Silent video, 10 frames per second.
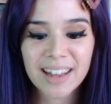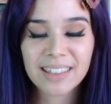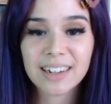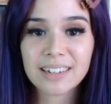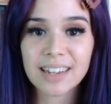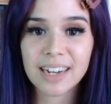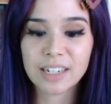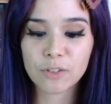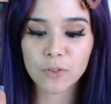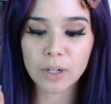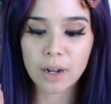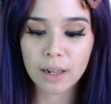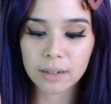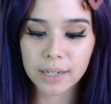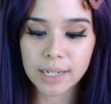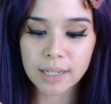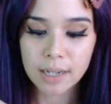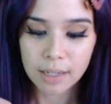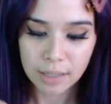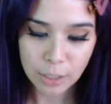There's like different colorings.
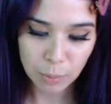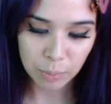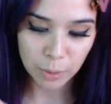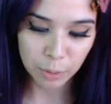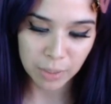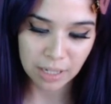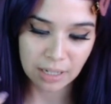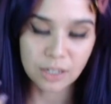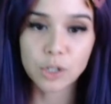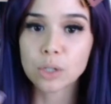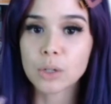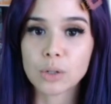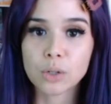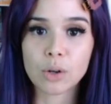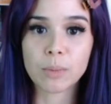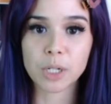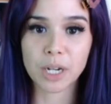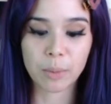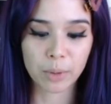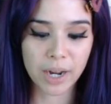This one pulled me in because it just looks so much
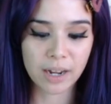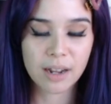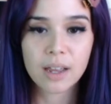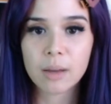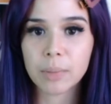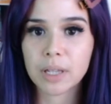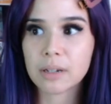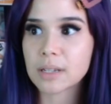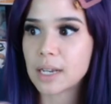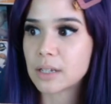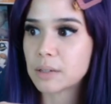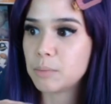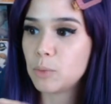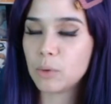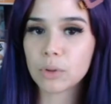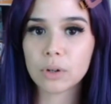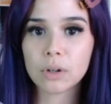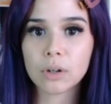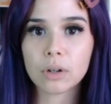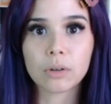like a brain, but there's like
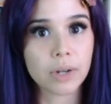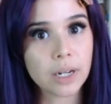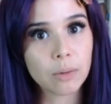smoother green